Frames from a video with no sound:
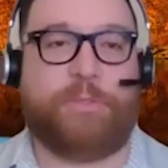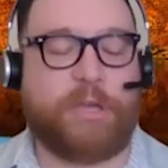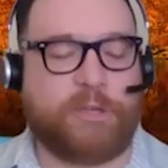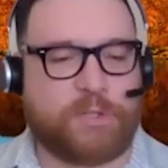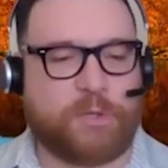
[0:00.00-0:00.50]

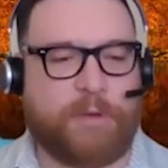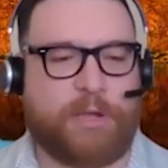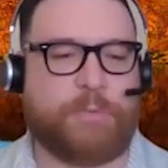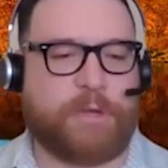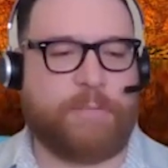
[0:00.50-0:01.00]
Thank you so
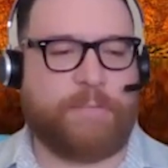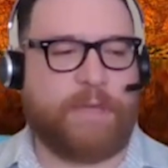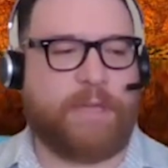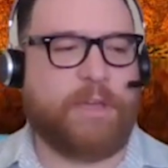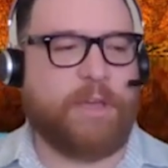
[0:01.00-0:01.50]
much. We're going to
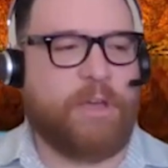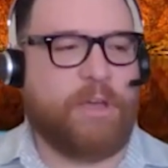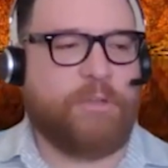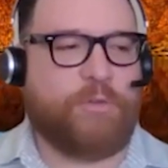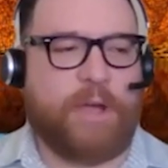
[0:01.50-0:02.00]
be
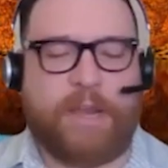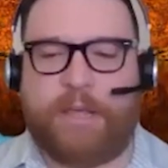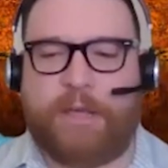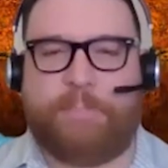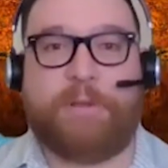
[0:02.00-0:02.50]
trying
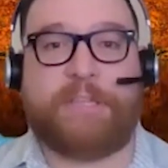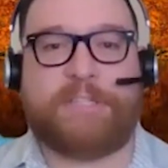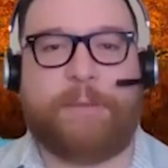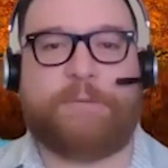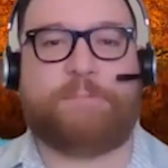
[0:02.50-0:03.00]
to put
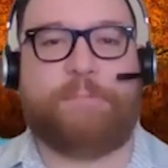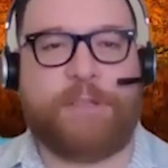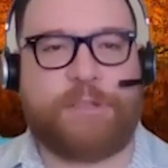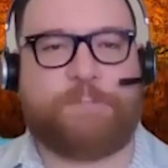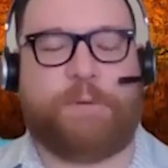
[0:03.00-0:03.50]
these up as
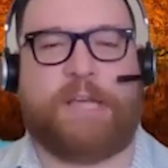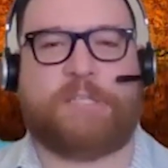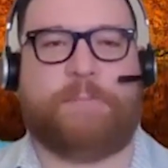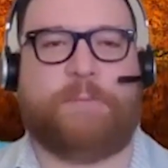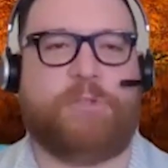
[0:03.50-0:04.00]
much as
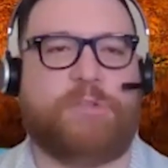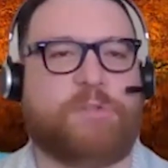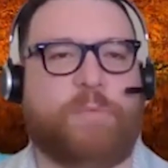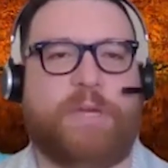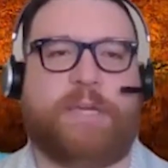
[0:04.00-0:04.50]
possible just
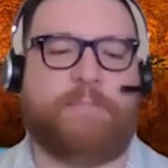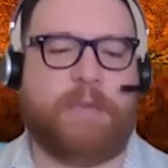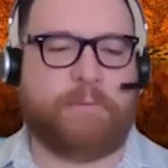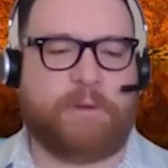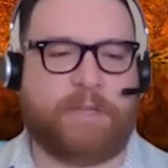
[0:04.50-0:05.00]
so we can be
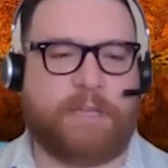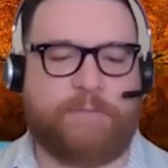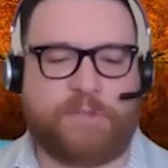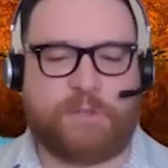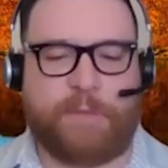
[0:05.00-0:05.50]
able to
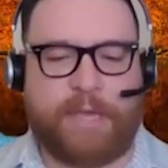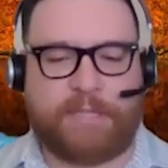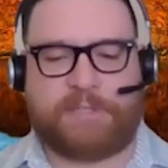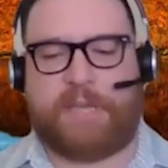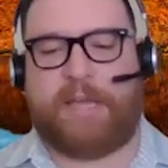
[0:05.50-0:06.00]
give you some
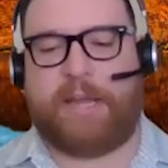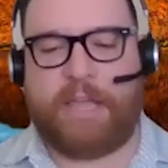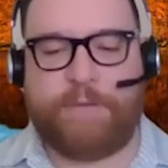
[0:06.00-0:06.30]
insight,